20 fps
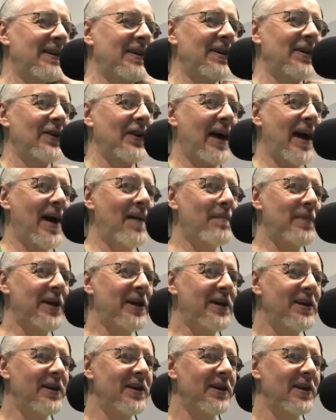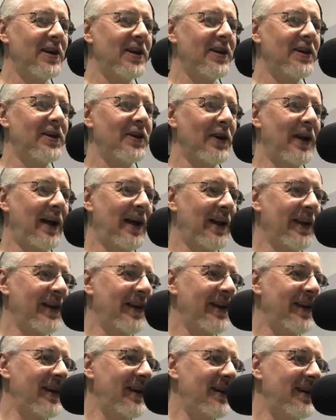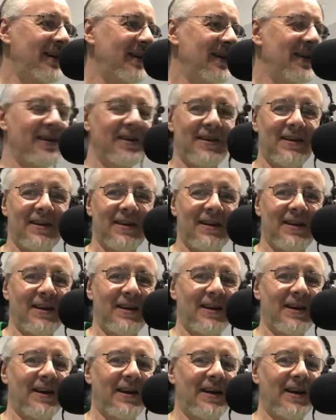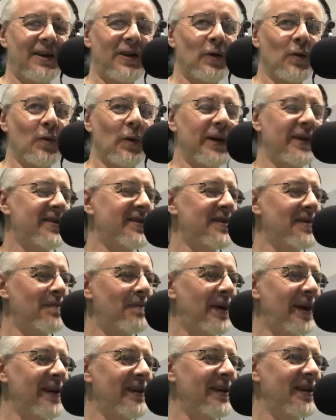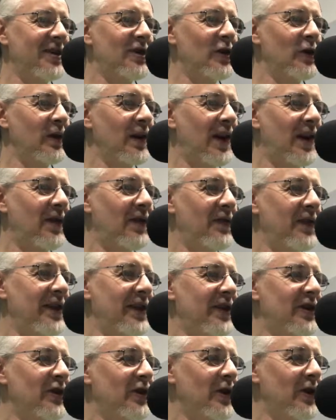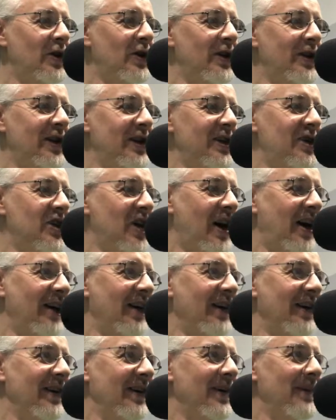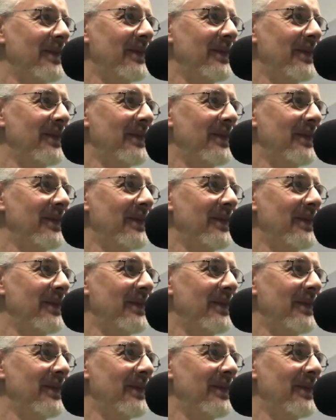you're happy, you're healthy, and you're with somebody that you love, and that your cookie jar